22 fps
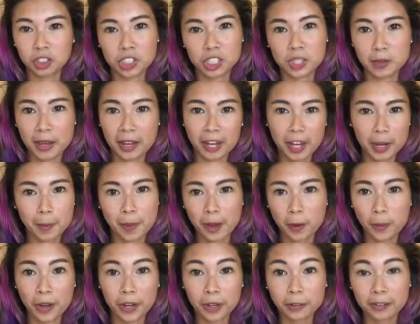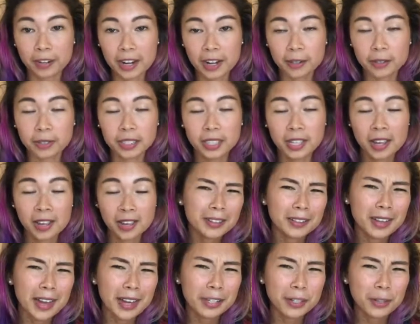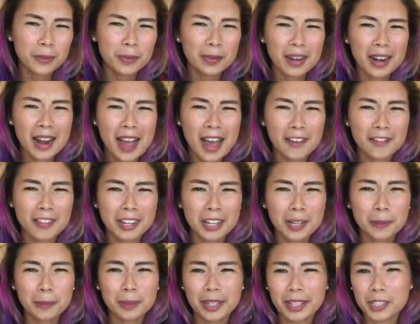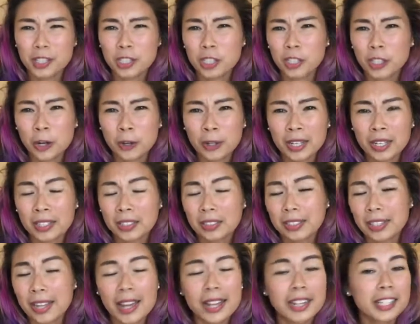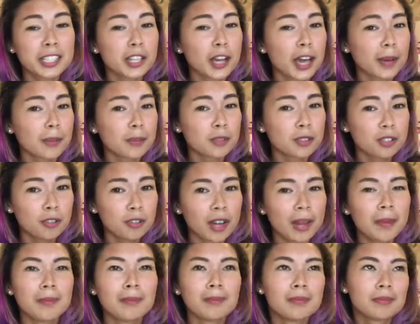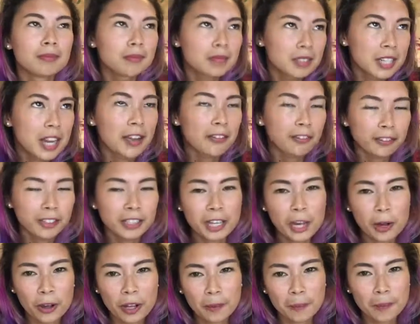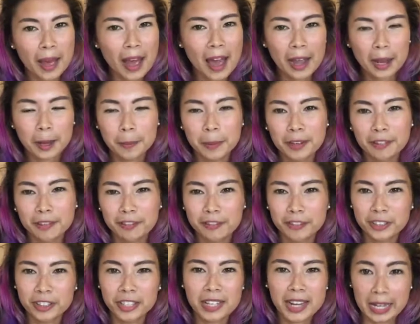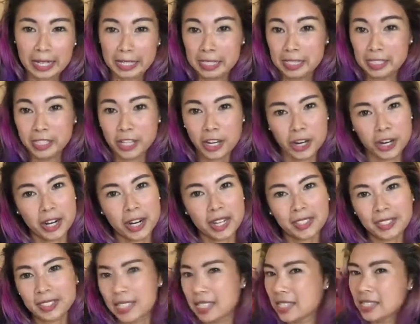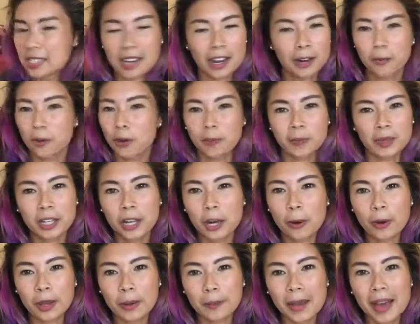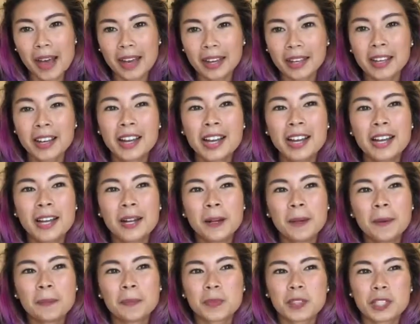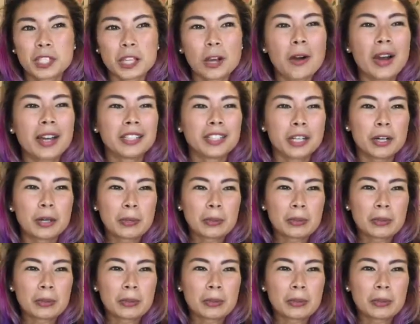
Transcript: just making my way around. I don't have any plans to go to Italy anytime soon. I'm definitely going back, but for the next year at least, I won't be going back. So I'm